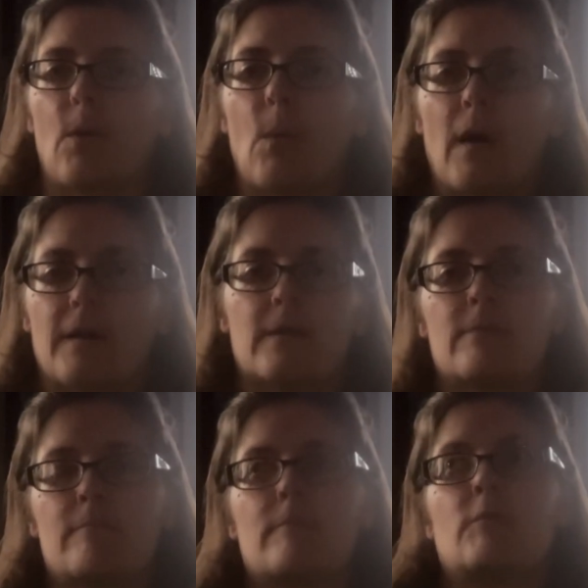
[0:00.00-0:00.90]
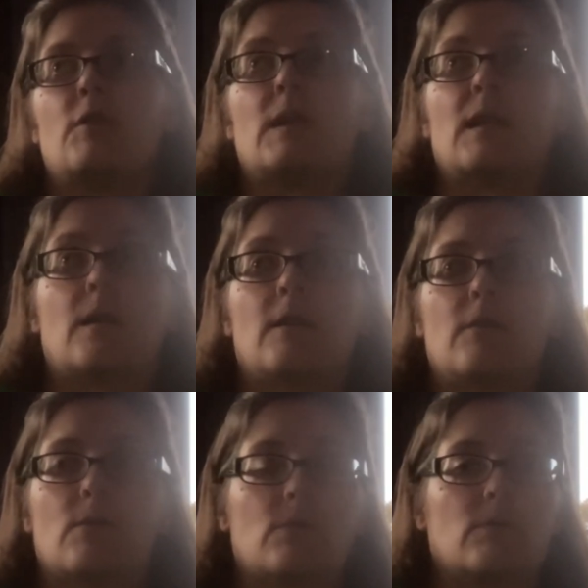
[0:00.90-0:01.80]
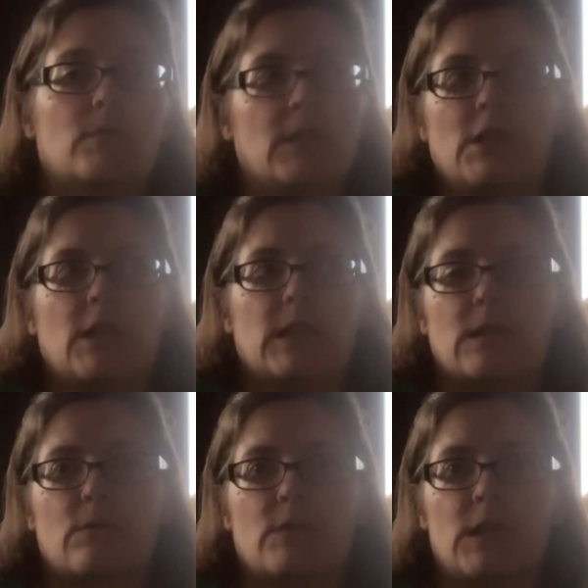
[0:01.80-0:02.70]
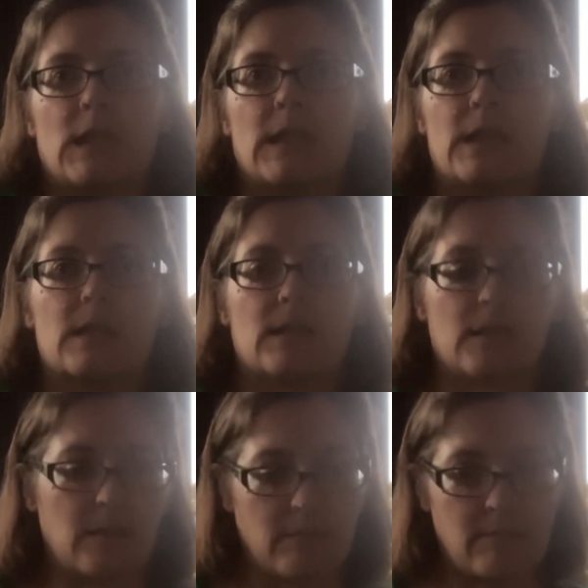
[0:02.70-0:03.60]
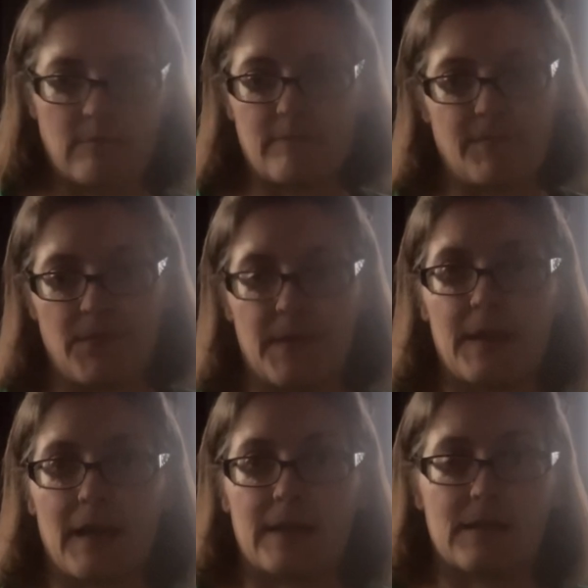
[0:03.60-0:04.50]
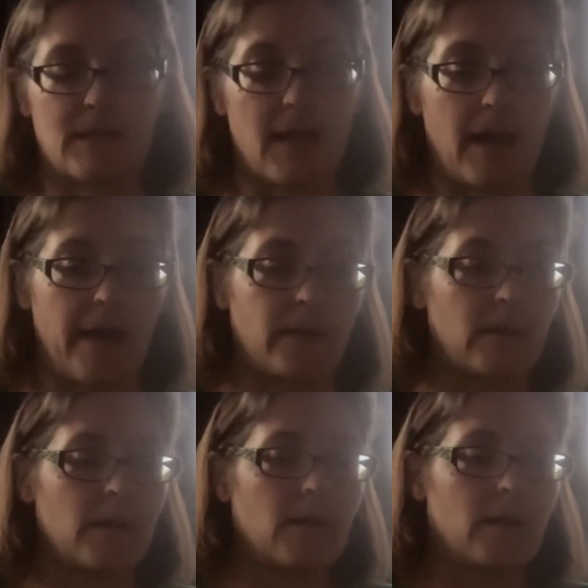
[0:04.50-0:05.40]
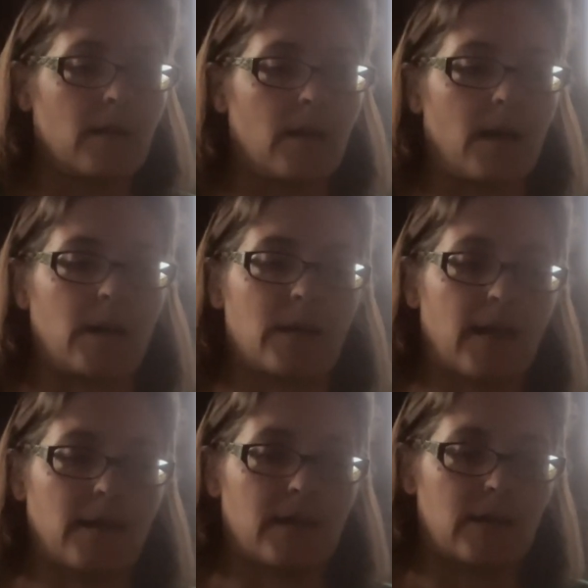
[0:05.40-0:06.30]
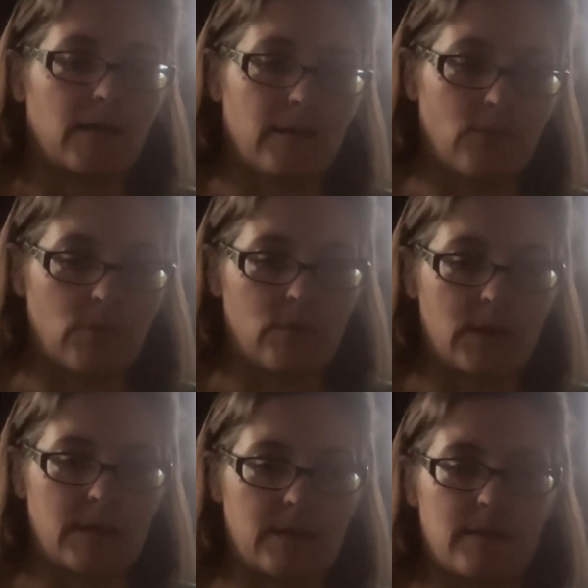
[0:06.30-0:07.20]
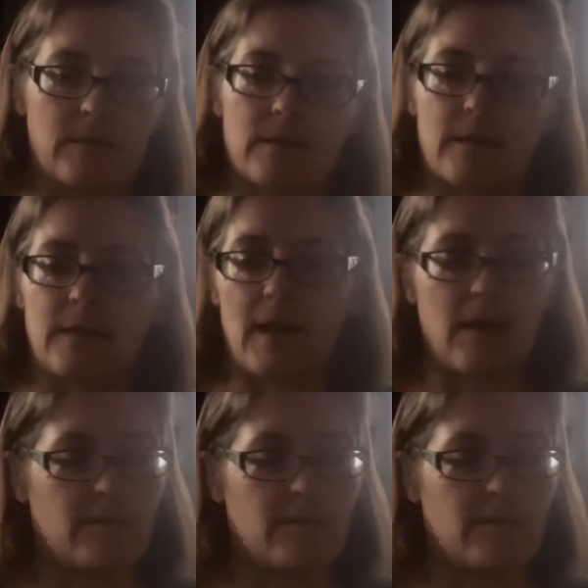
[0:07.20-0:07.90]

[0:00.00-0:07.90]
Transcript: what she can do. She is who she is, and that's that. And it gave